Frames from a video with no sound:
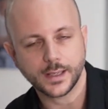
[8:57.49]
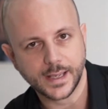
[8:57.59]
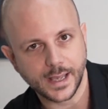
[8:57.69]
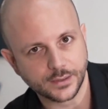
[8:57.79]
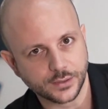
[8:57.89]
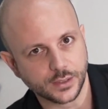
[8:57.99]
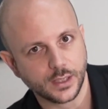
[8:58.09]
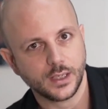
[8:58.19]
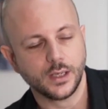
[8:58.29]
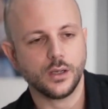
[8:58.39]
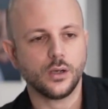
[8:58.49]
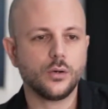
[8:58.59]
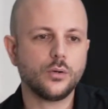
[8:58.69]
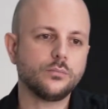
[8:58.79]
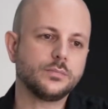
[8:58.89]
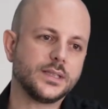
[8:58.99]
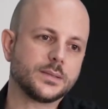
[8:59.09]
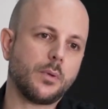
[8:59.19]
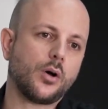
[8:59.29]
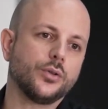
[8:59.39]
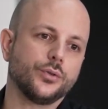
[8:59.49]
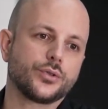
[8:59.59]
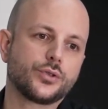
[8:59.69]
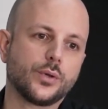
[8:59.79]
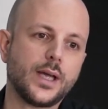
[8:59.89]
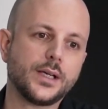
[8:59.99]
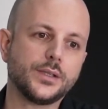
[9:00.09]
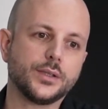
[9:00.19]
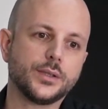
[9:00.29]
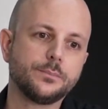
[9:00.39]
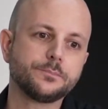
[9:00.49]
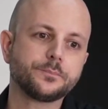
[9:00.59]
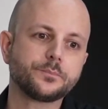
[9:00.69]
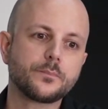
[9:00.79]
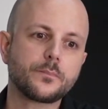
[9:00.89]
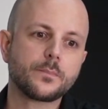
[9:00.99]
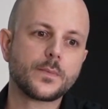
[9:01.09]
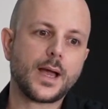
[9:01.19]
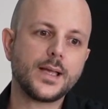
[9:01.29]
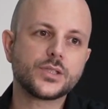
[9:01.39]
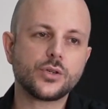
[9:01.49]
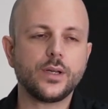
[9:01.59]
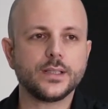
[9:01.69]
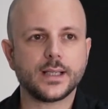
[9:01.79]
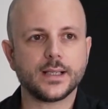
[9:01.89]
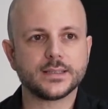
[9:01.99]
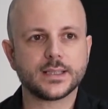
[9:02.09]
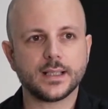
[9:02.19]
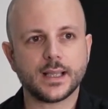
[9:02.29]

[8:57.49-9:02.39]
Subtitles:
gather these models together, I saw it and I said,